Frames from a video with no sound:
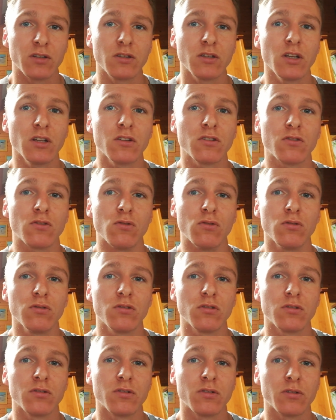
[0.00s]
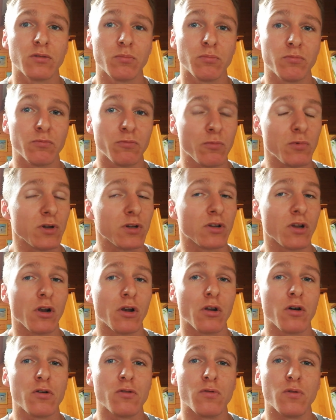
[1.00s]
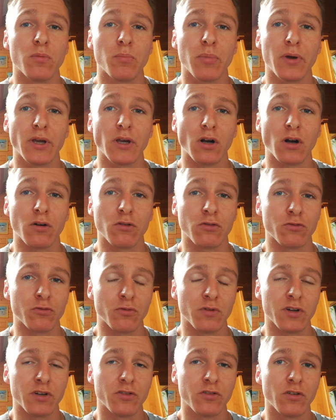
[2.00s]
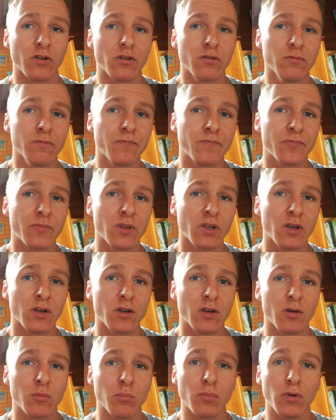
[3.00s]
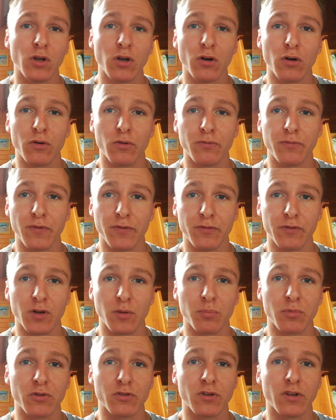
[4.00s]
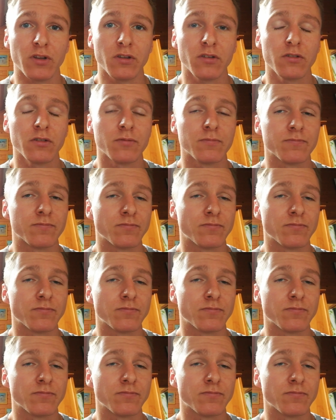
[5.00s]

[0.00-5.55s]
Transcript: That's good with a low payout ratio, below 50%.